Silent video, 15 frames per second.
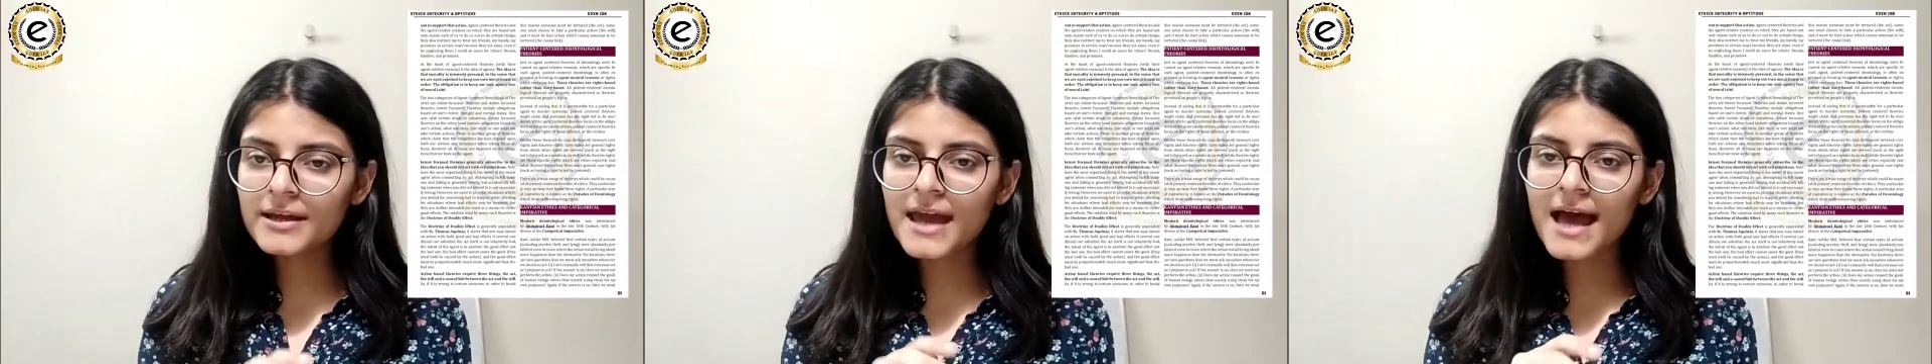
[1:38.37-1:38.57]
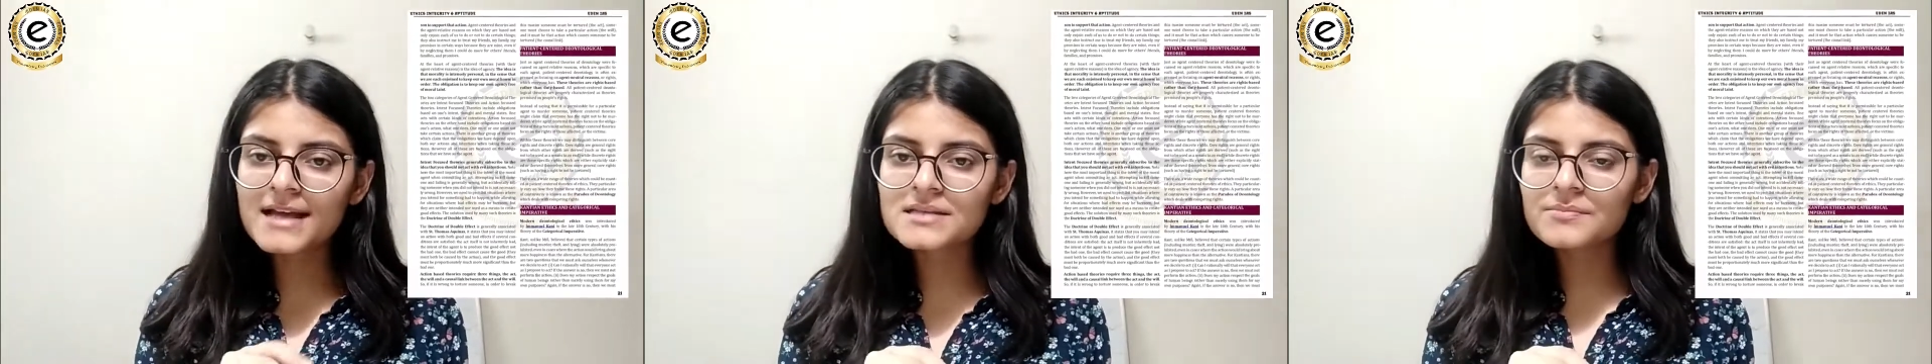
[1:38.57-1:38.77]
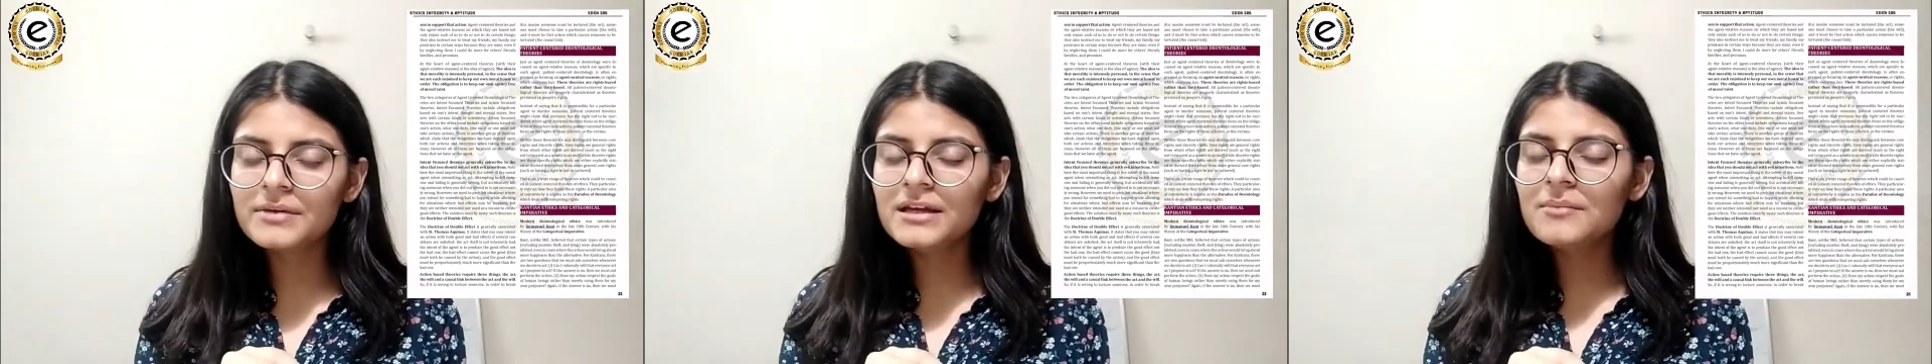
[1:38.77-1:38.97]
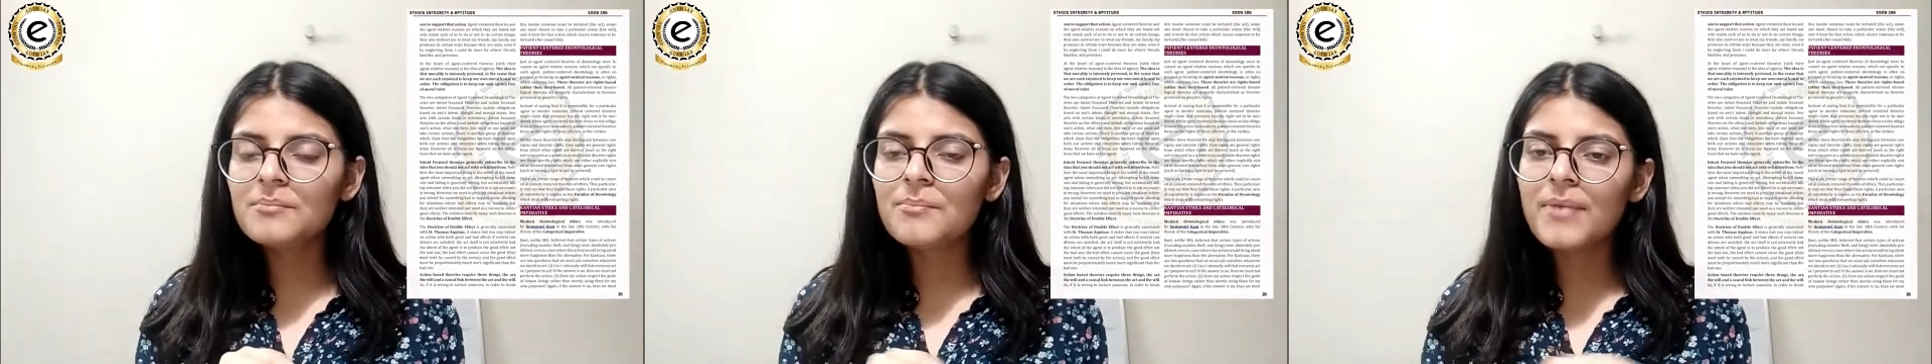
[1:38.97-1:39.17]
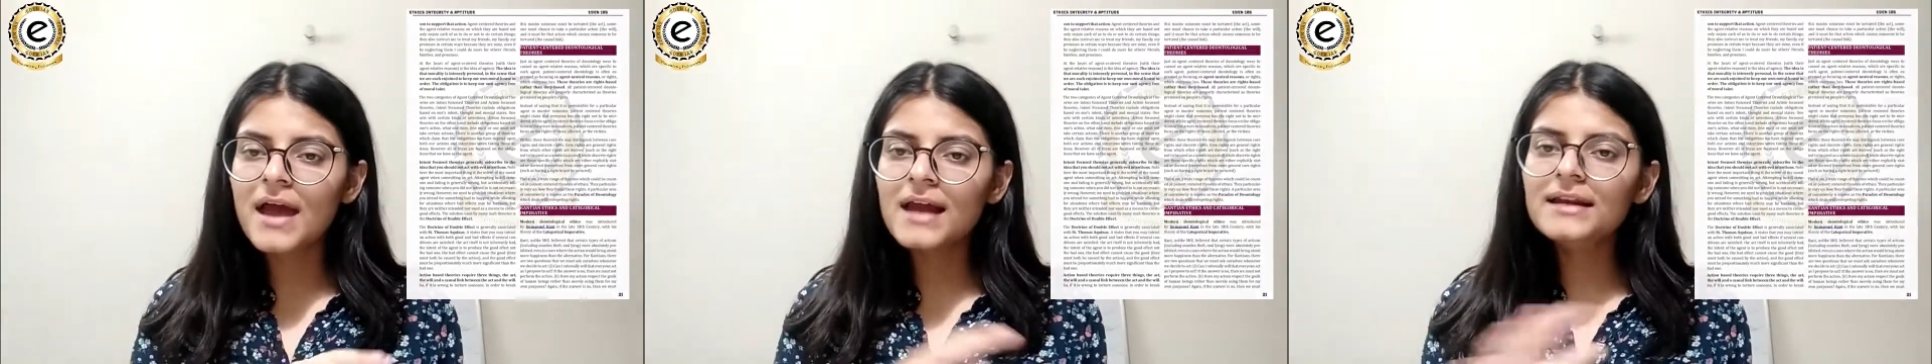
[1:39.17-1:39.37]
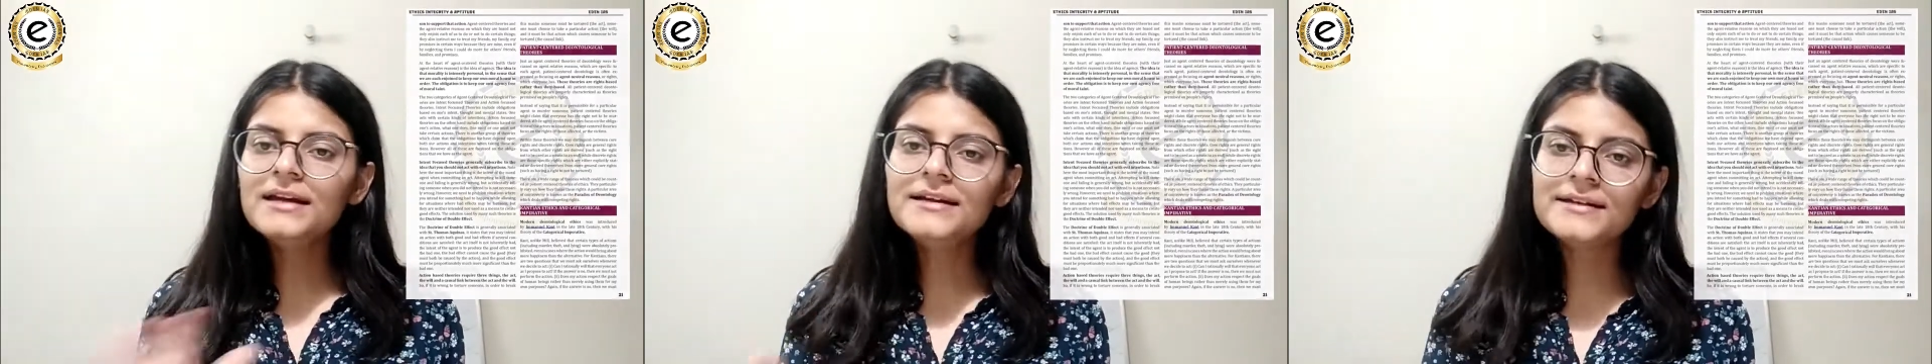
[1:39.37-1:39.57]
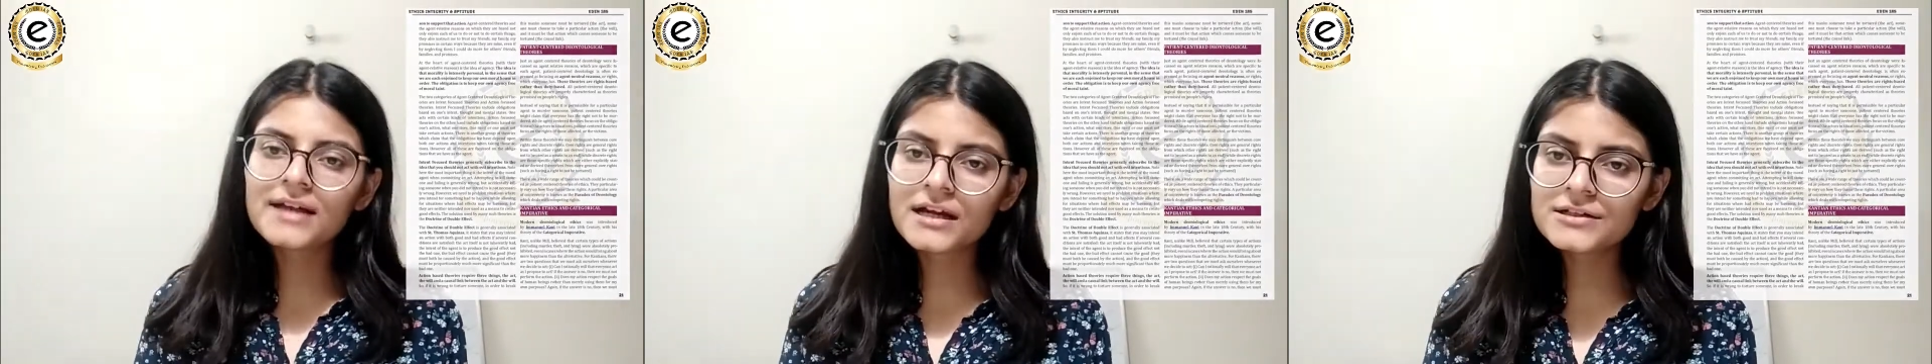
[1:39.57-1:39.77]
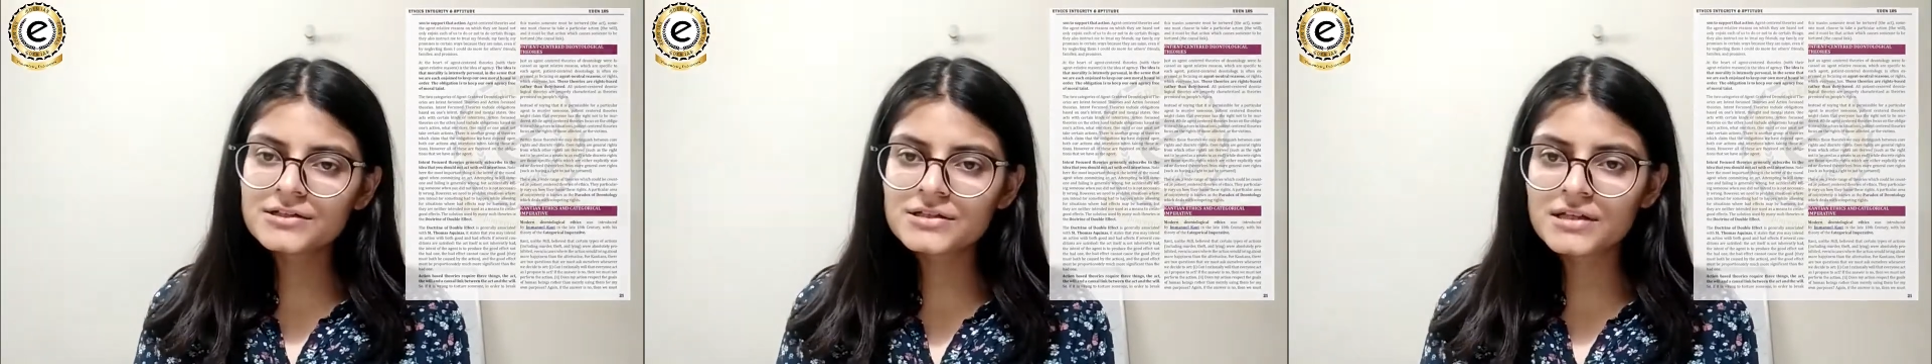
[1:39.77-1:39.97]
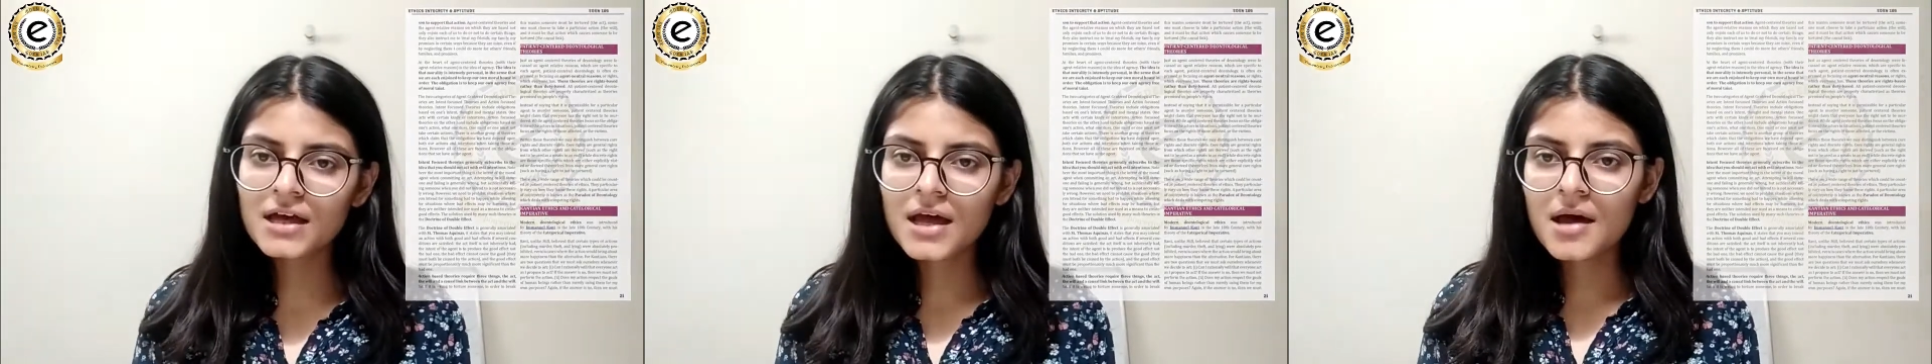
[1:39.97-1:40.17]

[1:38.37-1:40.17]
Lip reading: has been barely touched